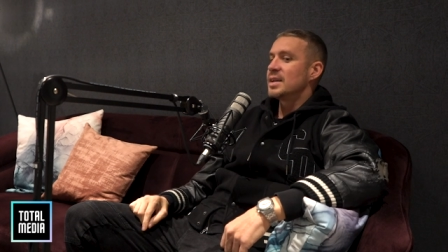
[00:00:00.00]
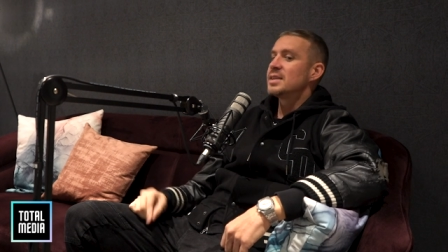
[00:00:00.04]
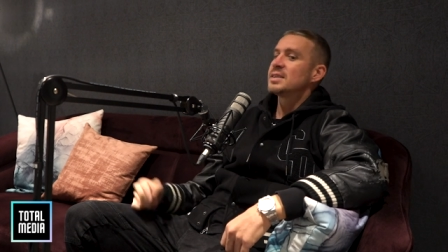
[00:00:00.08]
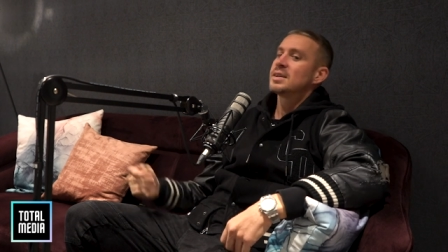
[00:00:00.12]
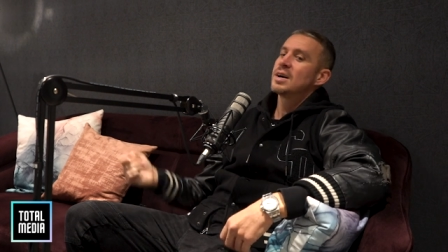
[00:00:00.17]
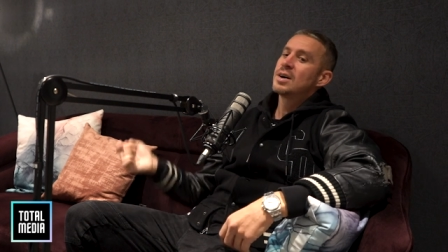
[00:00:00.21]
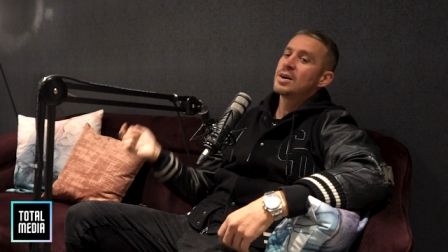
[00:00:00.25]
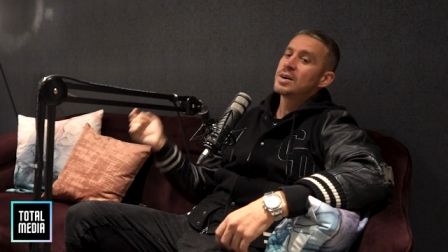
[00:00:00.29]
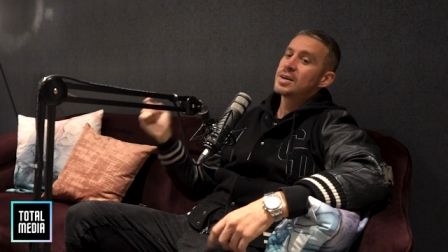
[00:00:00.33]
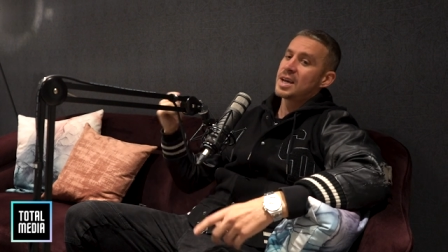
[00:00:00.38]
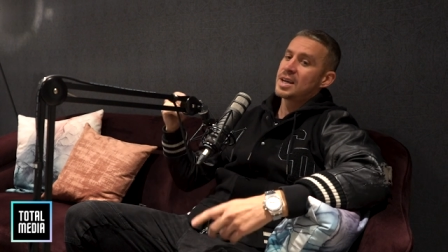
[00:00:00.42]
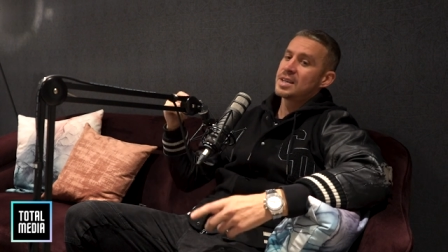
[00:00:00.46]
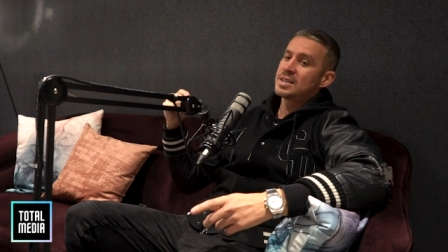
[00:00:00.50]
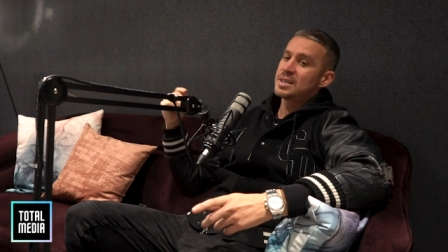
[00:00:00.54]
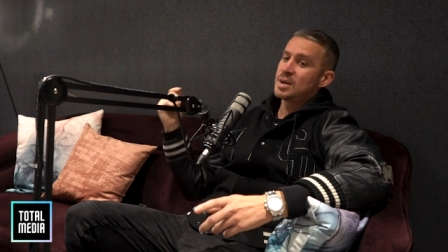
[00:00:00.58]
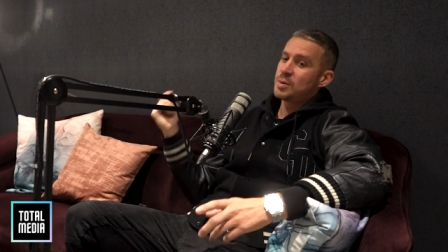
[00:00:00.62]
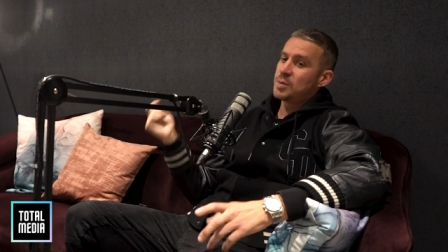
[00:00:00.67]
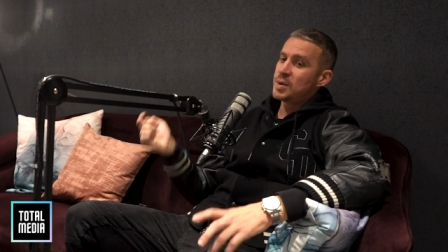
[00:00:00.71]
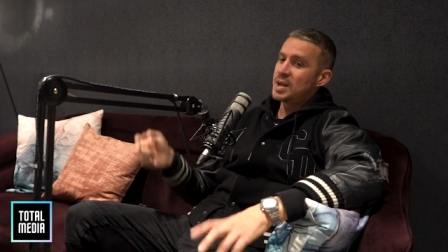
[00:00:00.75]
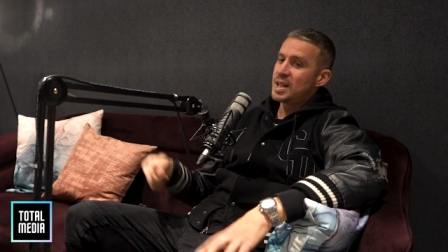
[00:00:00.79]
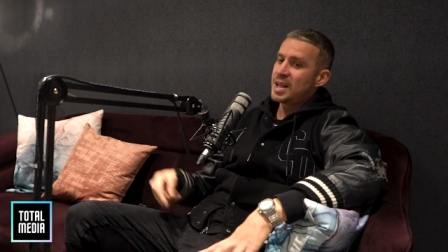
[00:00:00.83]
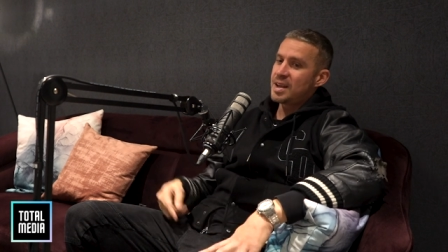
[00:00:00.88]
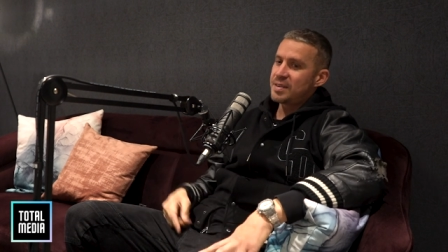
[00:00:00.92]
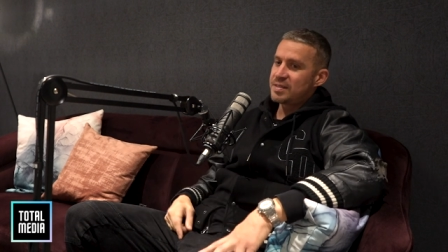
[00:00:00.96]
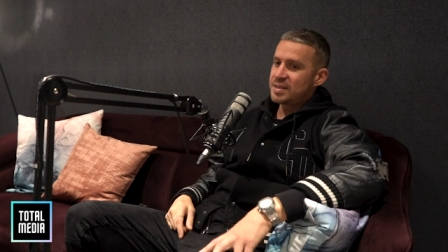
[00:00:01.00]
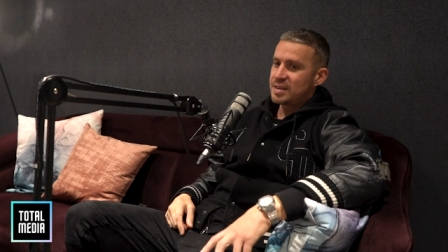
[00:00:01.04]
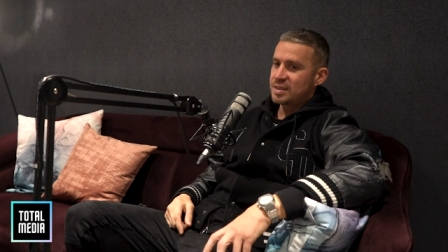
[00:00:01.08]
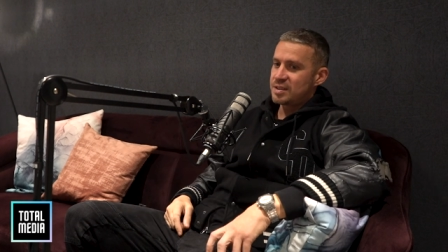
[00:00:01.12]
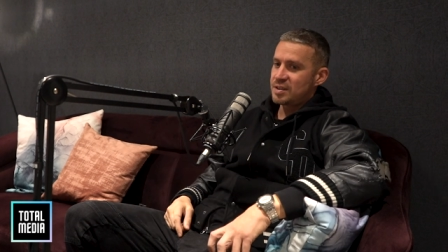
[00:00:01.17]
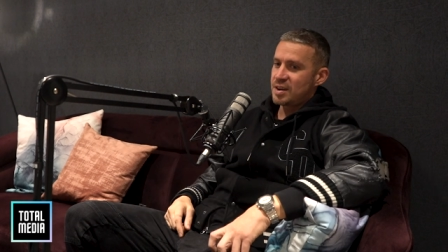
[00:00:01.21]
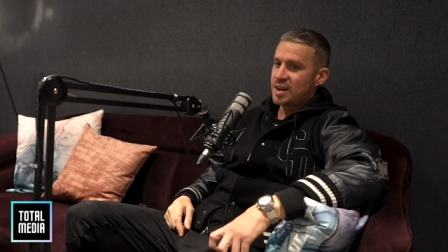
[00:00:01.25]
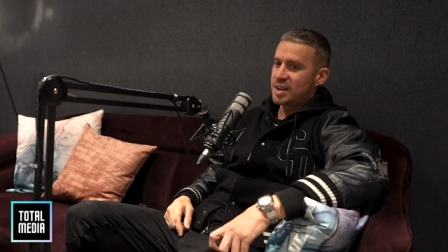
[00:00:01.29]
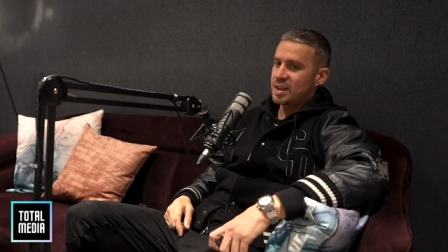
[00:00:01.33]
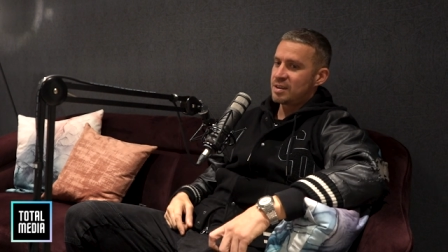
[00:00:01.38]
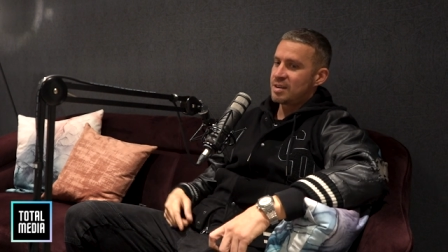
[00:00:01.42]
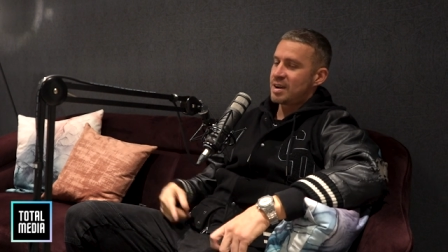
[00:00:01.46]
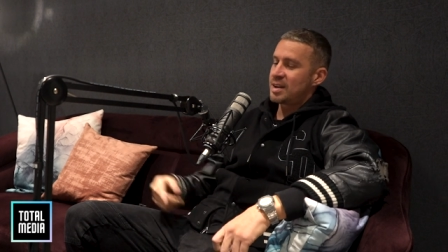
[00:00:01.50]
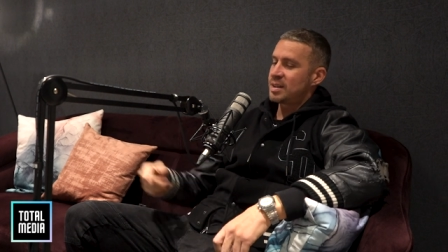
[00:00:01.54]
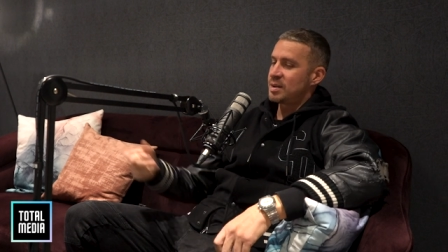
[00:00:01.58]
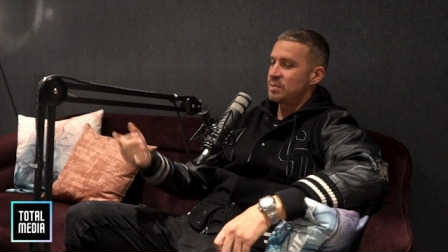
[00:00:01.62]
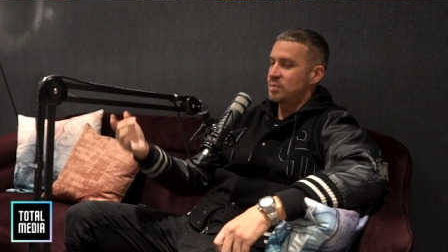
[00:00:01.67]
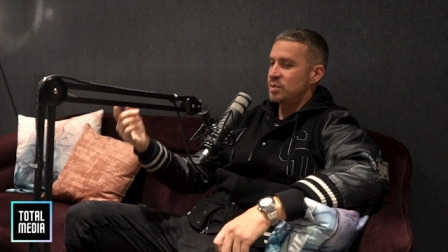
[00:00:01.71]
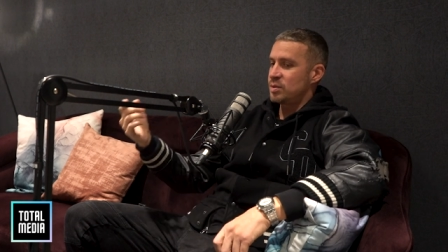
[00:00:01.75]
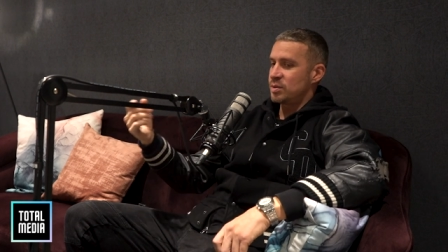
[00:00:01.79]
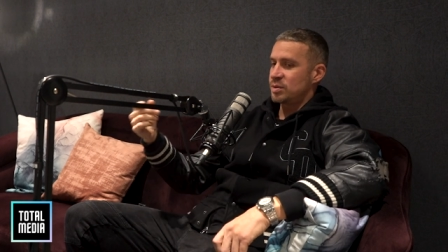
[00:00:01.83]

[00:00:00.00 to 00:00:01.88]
So, okay, so we left the training ground in